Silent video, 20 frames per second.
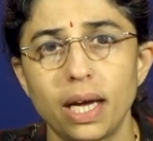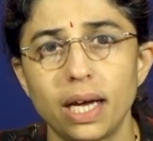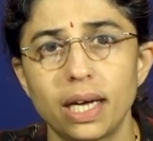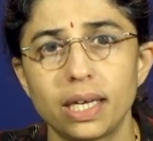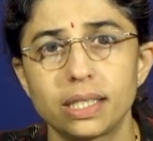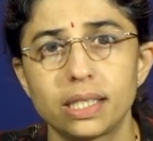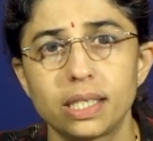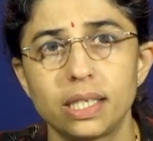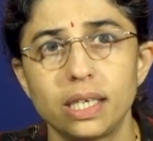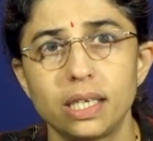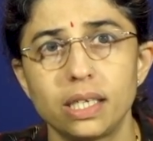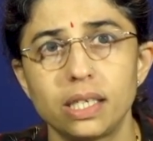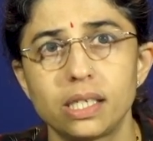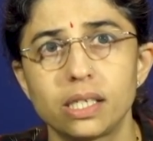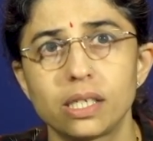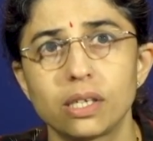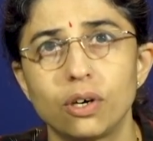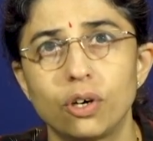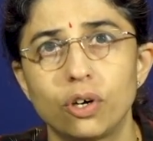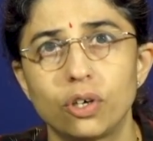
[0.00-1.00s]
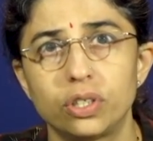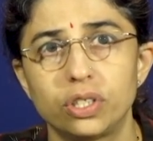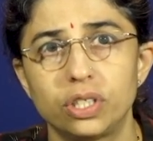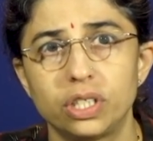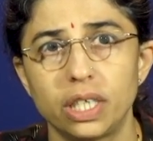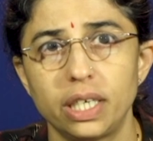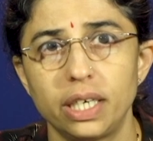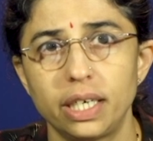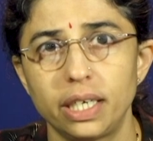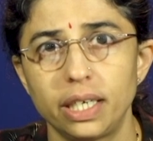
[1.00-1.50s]
assays or
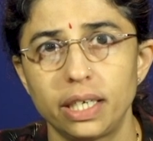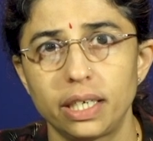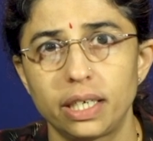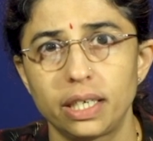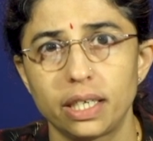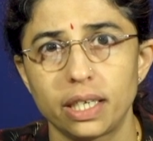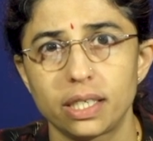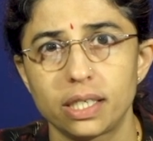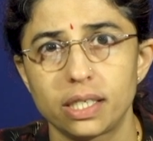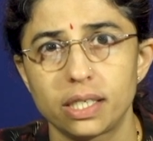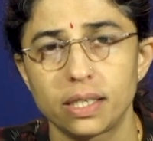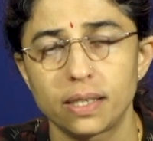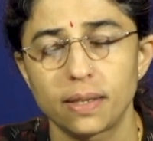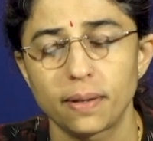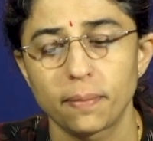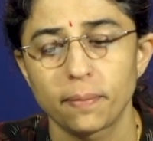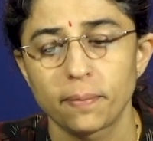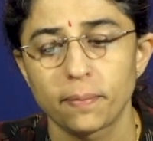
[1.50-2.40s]
genetic tests.